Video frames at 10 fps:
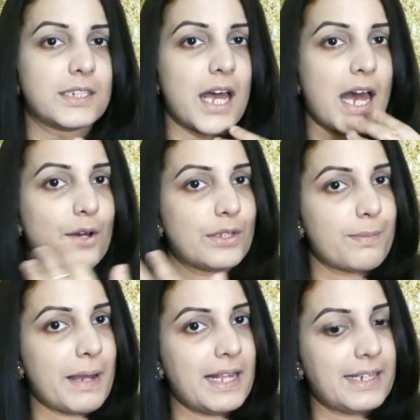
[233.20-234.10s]
how the
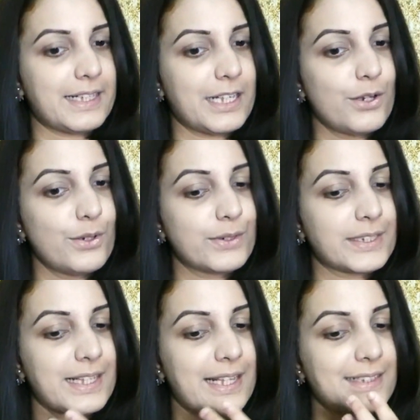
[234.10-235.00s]
palette
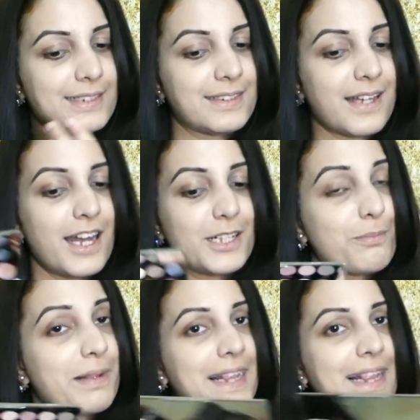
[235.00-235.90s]
looks. Let's start
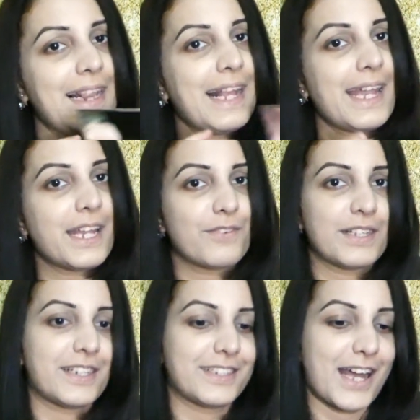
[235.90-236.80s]
playing with
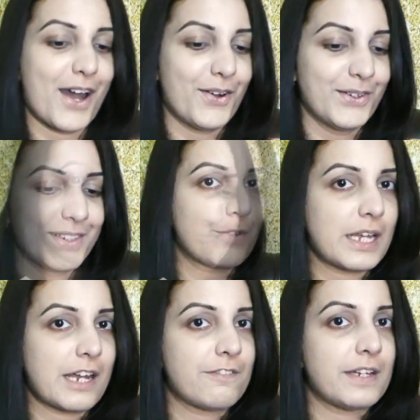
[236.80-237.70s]
it now. We
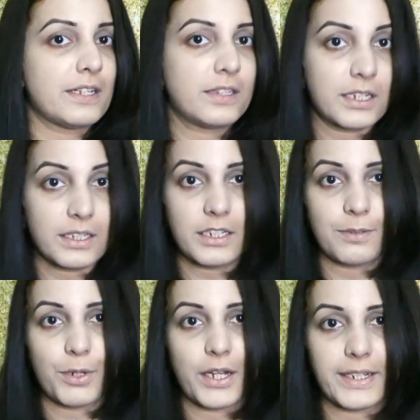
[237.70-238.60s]
have another
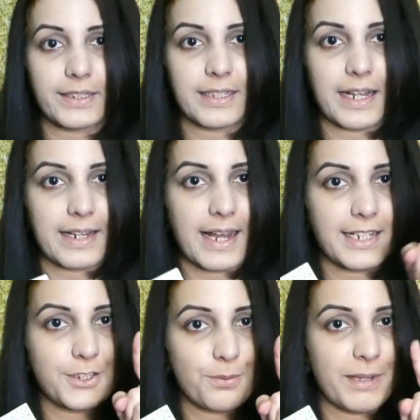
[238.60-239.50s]
product that
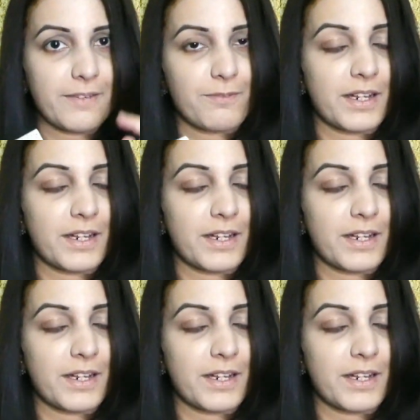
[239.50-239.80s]
has to make